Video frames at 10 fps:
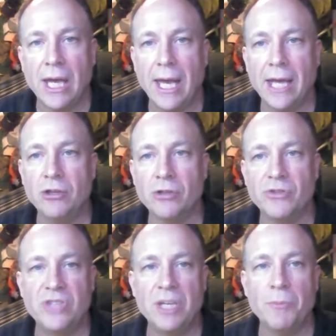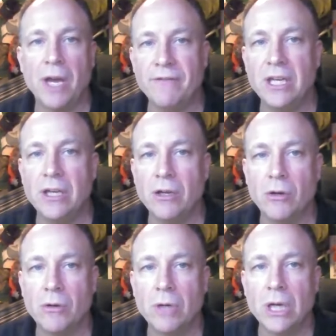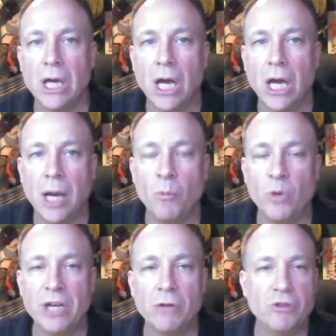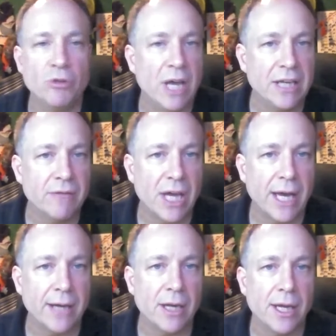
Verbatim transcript: And you'll see my video. Um, we don't do any of that.